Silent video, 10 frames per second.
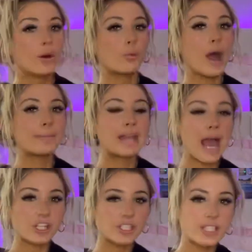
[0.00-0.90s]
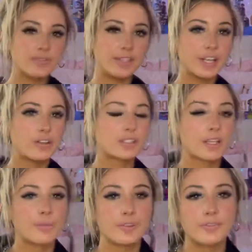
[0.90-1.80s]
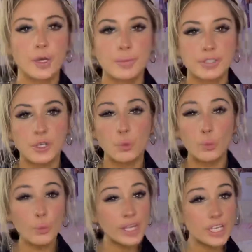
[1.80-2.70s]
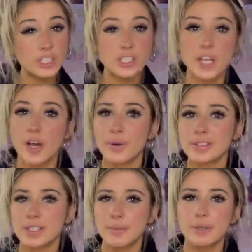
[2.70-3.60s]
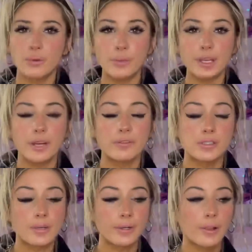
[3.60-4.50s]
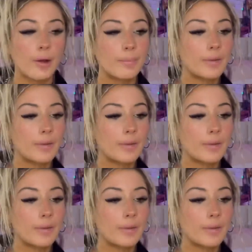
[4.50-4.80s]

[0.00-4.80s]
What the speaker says: Well, I mean, actually this video is gonna be filmed in a week, so it's gonna be a week of a summer glow up,